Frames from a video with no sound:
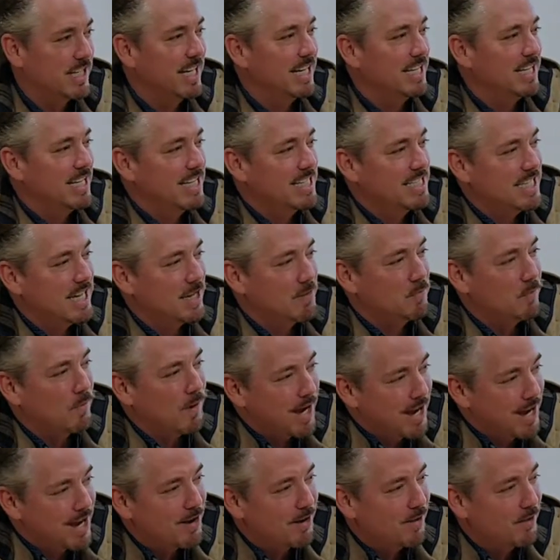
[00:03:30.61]
And they said,
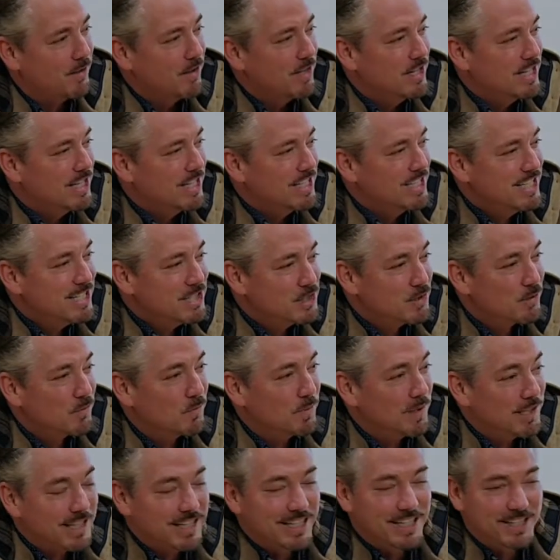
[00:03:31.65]
wow, these are really